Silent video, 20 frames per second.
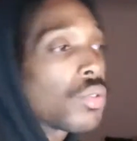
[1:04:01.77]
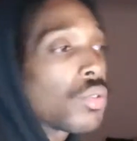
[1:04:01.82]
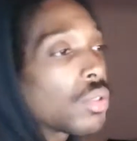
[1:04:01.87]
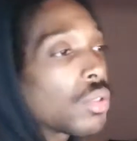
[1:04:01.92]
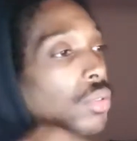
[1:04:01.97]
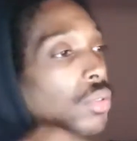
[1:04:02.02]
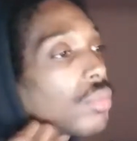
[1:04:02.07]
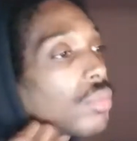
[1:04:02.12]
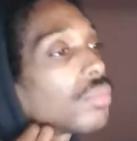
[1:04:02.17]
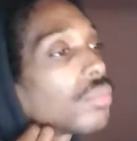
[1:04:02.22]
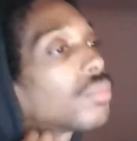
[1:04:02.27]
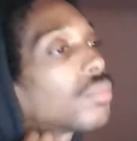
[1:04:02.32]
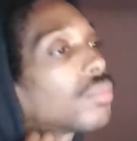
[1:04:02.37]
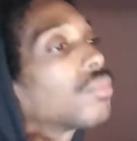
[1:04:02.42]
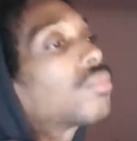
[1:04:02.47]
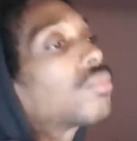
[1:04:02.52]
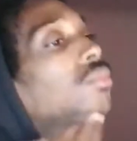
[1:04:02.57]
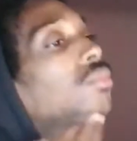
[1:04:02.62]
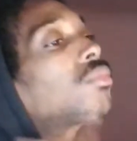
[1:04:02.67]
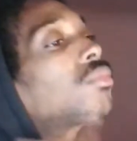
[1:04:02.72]
Here's
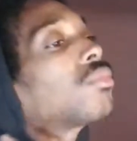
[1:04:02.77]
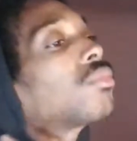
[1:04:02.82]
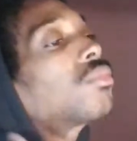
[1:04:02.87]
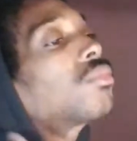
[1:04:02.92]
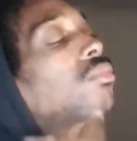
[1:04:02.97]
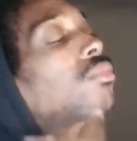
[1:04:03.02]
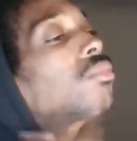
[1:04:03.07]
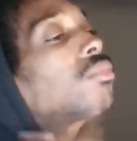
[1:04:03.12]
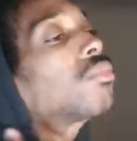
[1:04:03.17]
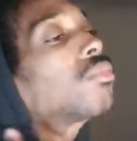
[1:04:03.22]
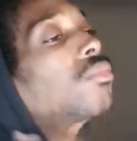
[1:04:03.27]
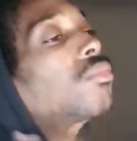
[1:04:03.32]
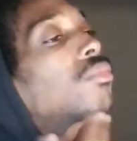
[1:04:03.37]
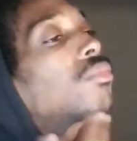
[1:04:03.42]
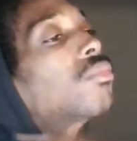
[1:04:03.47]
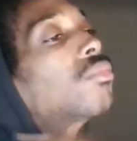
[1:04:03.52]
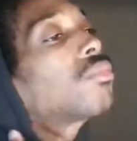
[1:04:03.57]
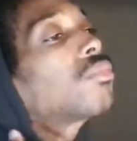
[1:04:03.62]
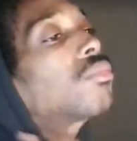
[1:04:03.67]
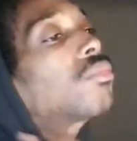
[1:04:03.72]
my opinion about Khabib,
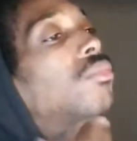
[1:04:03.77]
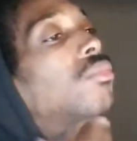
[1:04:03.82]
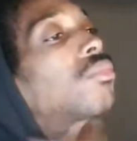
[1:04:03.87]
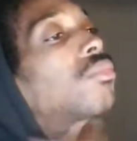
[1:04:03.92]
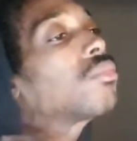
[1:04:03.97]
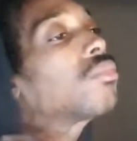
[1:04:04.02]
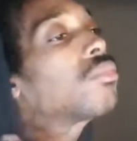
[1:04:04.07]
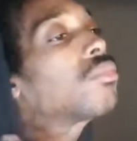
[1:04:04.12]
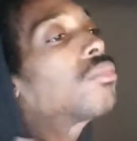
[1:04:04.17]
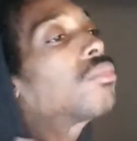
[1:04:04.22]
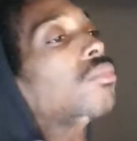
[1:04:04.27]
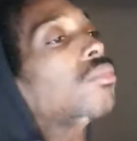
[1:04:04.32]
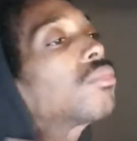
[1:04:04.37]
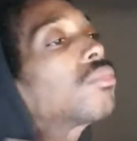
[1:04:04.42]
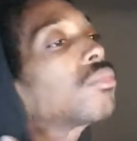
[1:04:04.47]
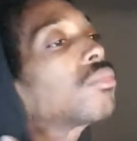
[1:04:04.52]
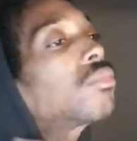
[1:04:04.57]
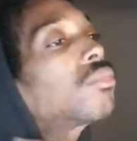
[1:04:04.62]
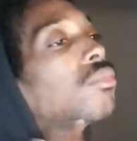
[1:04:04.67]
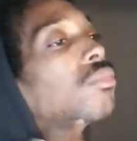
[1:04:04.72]
man. I'm pretty sure
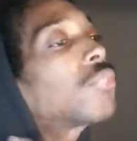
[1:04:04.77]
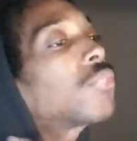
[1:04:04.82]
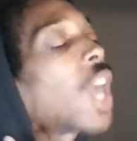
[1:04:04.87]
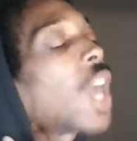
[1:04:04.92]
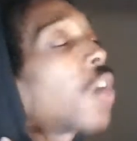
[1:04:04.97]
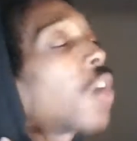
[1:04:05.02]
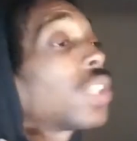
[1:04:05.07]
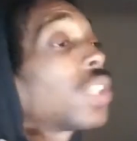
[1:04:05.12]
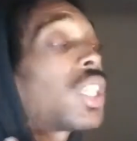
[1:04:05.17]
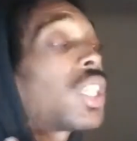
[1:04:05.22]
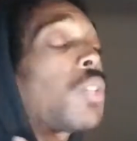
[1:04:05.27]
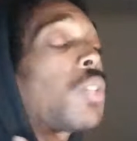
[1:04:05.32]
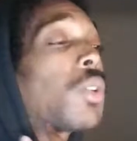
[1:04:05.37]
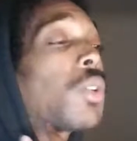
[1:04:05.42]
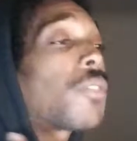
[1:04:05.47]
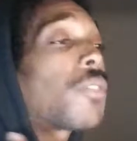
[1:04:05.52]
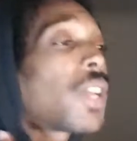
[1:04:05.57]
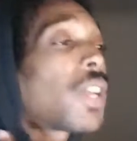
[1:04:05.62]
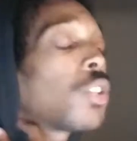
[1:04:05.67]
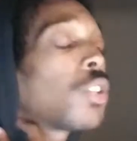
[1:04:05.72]
I don't think he
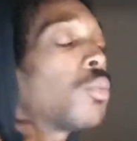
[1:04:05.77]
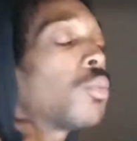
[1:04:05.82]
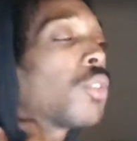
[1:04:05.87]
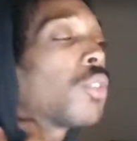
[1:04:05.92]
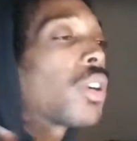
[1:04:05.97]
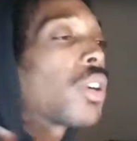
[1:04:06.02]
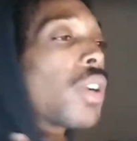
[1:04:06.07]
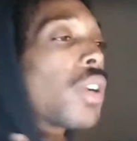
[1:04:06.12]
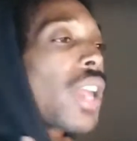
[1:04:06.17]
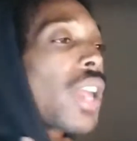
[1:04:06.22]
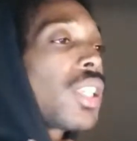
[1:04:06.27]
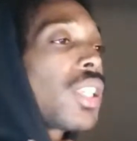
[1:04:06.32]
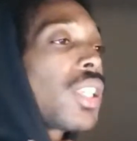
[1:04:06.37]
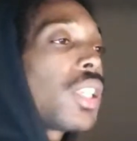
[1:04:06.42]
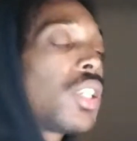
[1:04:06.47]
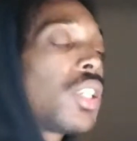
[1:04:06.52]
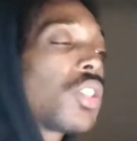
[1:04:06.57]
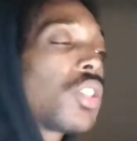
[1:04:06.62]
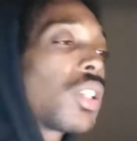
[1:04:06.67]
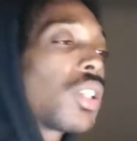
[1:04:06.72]
want to fight no more. I
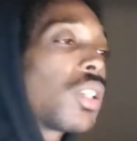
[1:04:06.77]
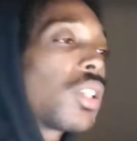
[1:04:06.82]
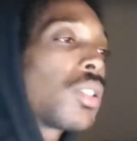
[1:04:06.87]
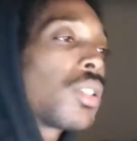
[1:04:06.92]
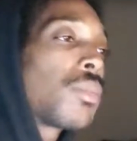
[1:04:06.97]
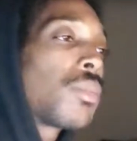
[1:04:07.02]
think he chilling.